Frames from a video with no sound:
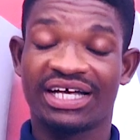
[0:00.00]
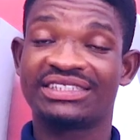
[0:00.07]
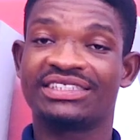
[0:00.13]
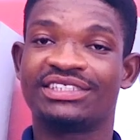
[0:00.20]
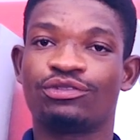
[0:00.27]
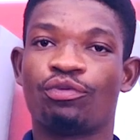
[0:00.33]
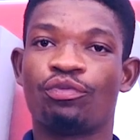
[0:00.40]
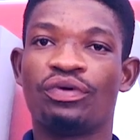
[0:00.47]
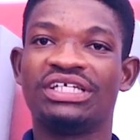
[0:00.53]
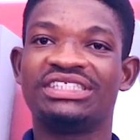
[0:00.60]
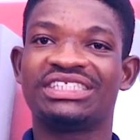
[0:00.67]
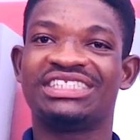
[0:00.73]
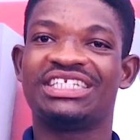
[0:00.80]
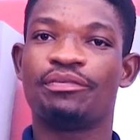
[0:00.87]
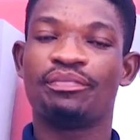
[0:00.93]
at his
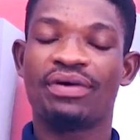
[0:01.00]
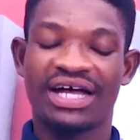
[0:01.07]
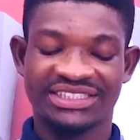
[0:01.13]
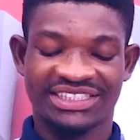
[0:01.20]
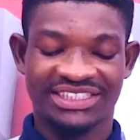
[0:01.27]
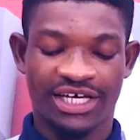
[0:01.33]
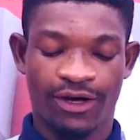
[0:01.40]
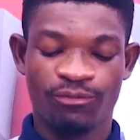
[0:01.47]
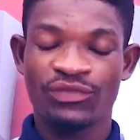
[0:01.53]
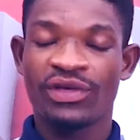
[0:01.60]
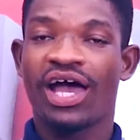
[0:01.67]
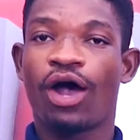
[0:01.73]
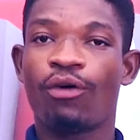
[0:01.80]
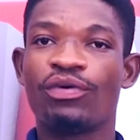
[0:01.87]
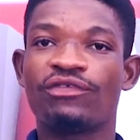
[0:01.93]
wage demands. Now,
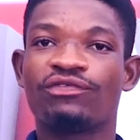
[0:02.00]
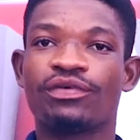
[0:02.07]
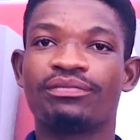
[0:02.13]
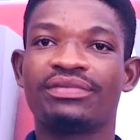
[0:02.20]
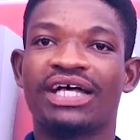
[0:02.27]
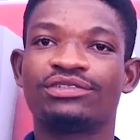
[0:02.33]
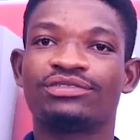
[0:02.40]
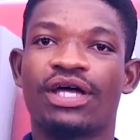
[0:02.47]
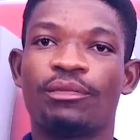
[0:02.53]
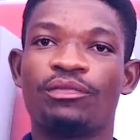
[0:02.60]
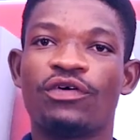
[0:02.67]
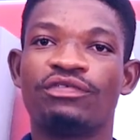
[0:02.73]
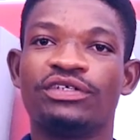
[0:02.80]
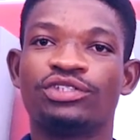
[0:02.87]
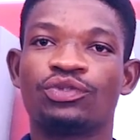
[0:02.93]
away from that, we are
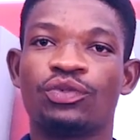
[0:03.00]
moving